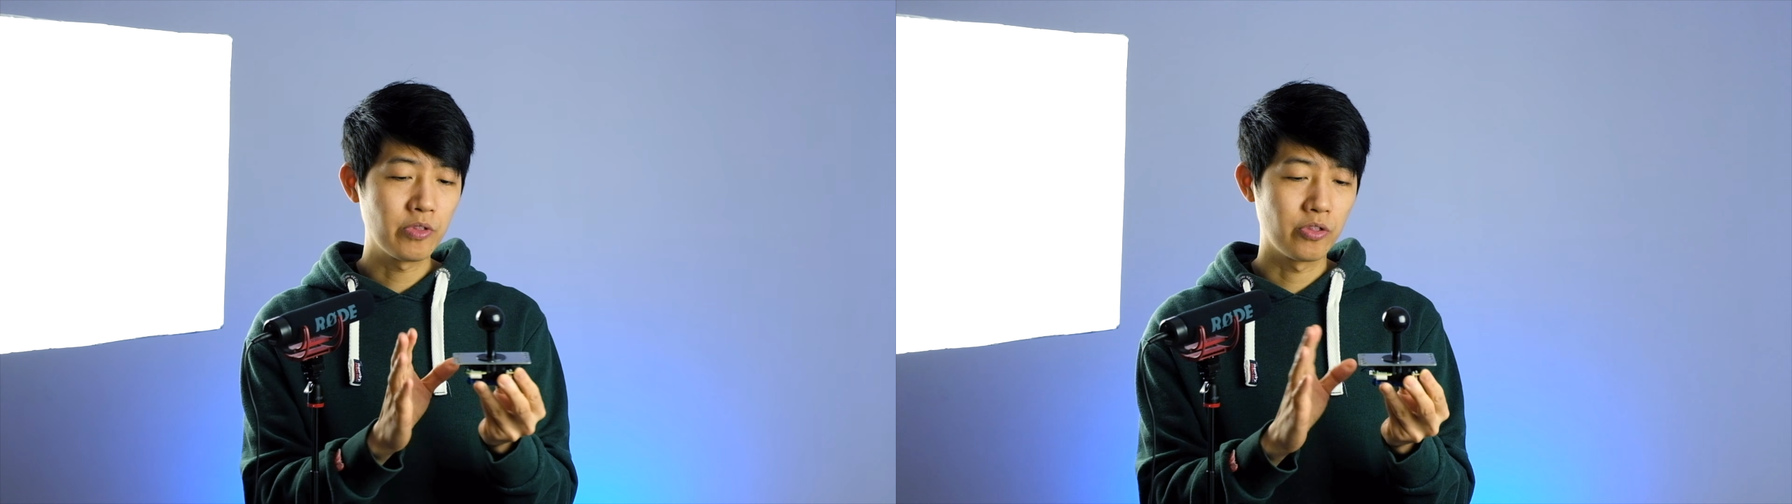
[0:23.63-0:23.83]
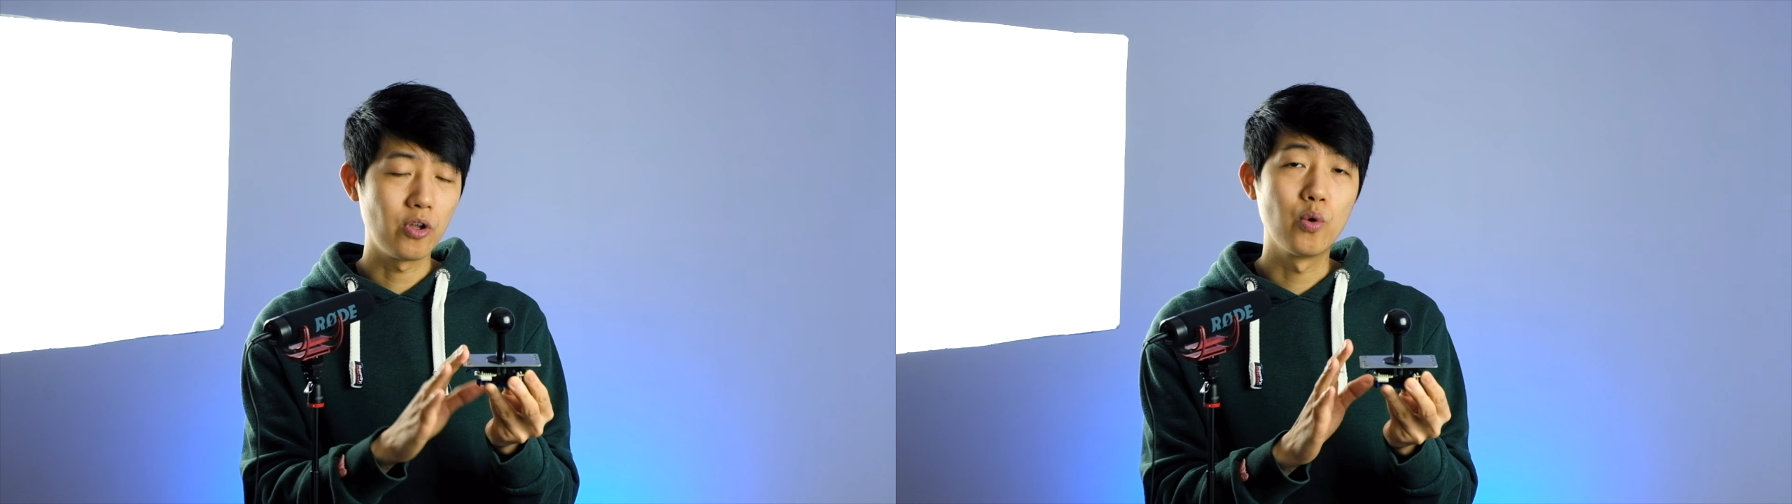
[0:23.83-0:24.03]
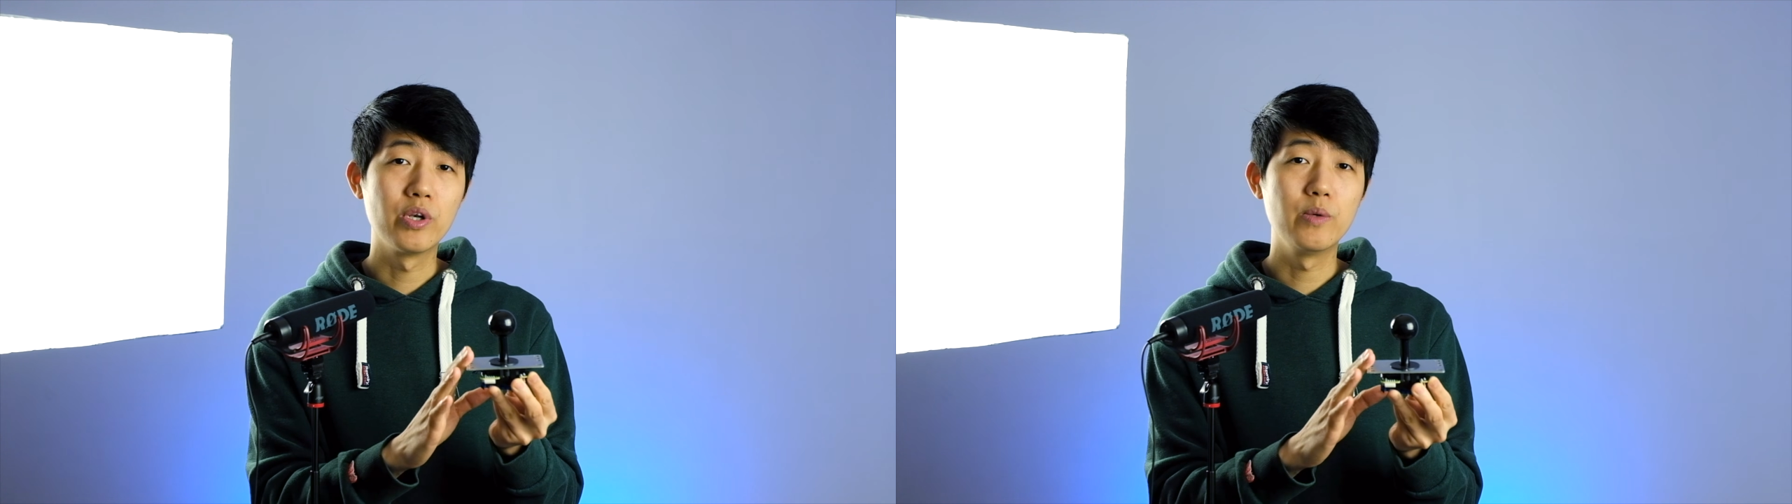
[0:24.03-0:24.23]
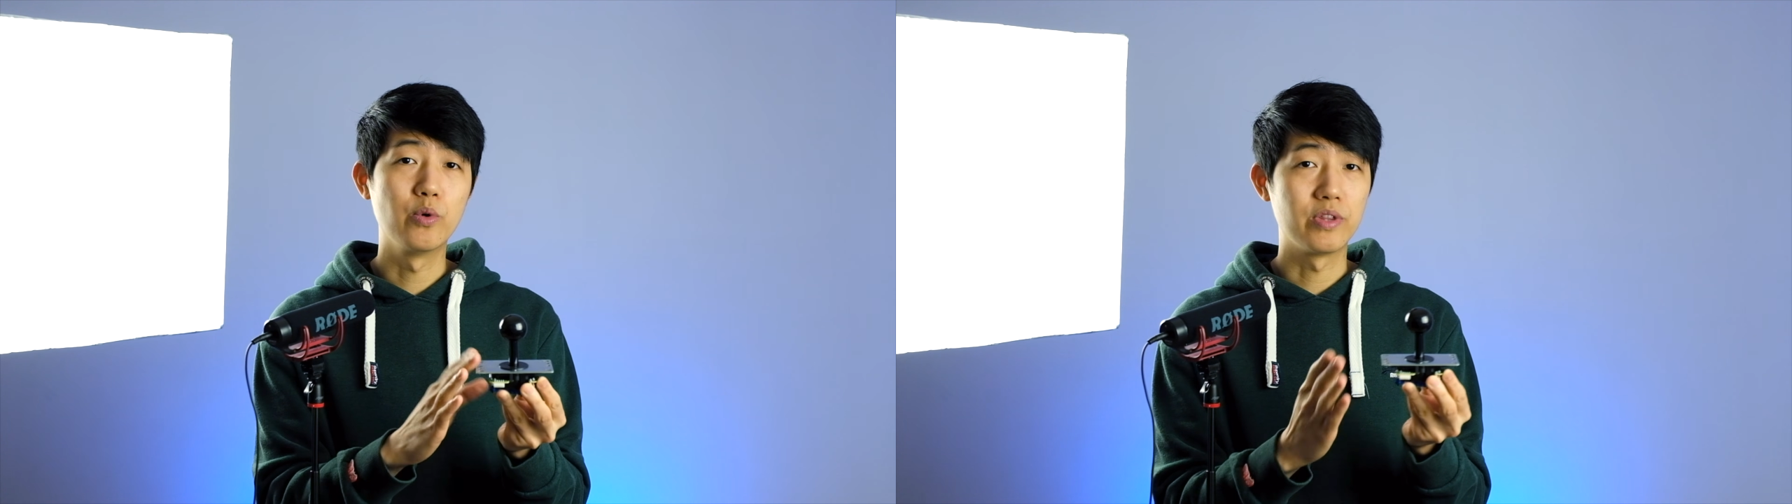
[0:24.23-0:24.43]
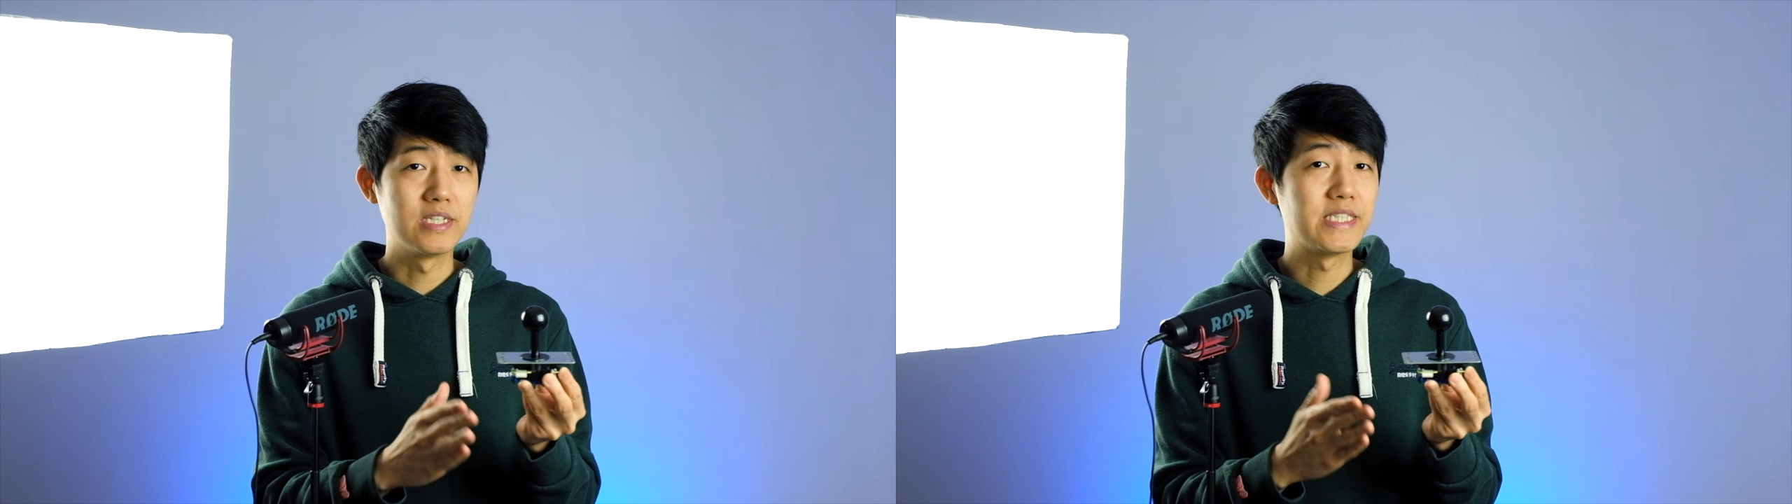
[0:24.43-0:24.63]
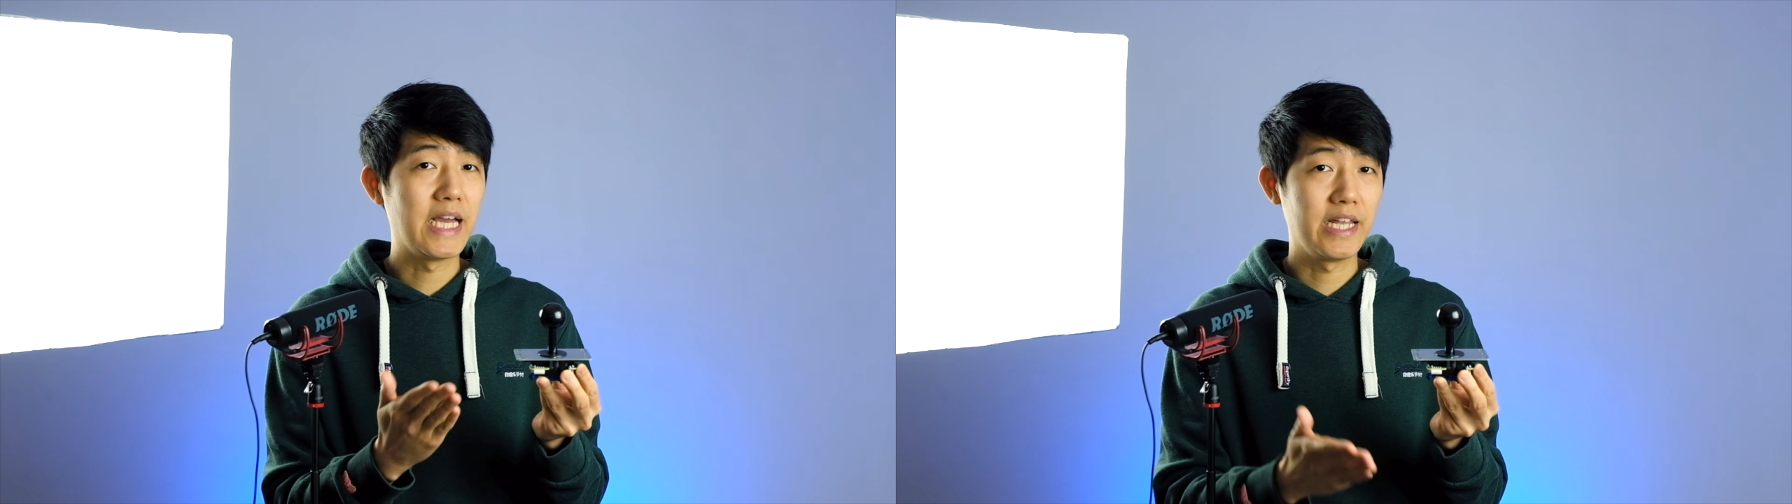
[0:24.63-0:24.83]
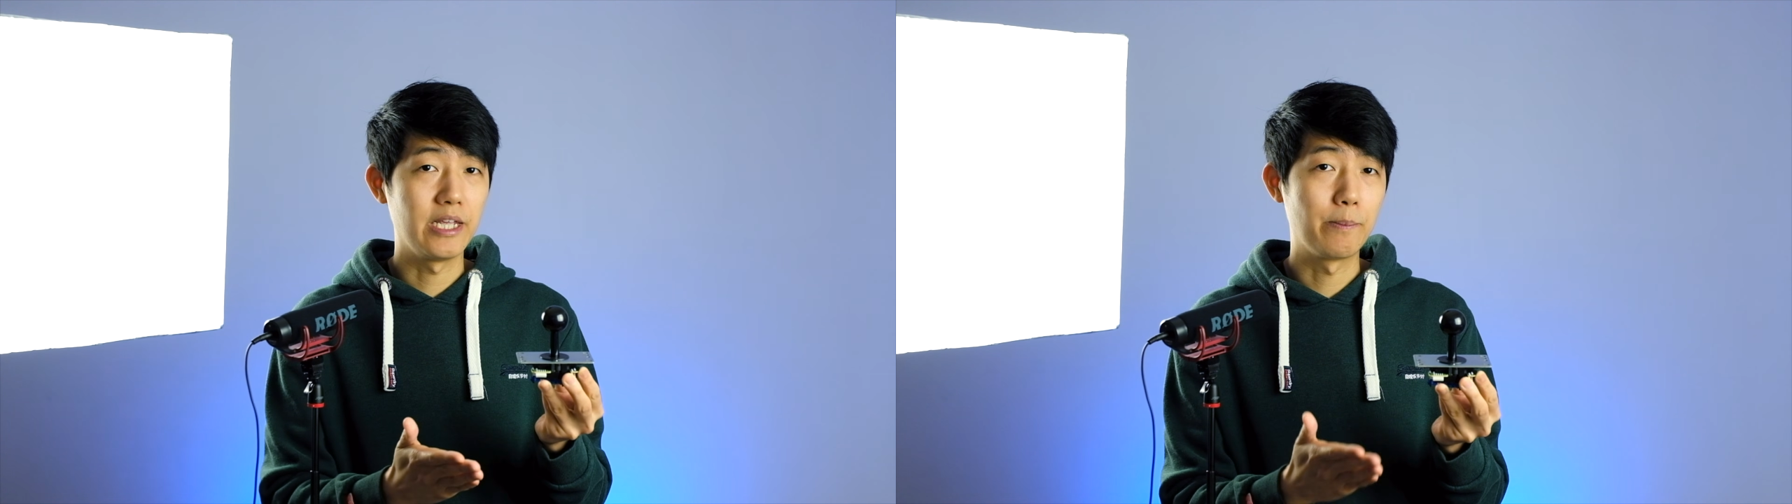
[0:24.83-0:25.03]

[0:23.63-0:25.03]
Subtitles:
Not only will this add a